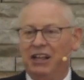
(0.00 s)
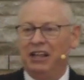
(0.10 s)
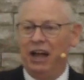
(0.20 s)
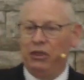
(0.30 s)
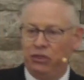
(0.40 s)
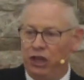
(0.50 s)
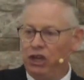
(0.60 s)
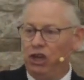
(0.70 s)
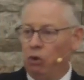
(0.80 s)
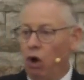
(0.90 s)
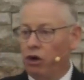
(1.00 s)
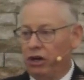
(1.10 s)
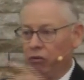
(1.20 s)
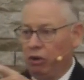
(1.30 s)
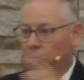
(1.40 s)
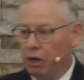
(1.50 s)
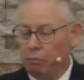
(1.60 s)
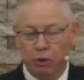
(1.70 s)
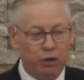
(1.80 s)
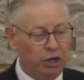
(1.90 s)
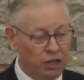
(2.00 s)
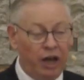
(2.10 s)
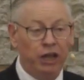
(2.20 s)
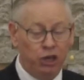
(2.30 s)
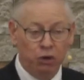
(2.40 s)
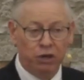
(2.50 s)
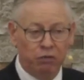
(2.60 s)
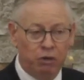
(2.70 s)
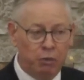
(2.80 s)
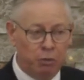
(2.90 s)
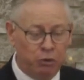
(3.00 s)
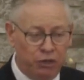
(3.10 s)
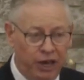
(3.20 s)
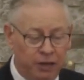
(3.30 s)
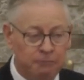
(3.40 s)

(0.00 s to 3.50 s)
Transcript: I think you all can remember, a lot of you can remember that.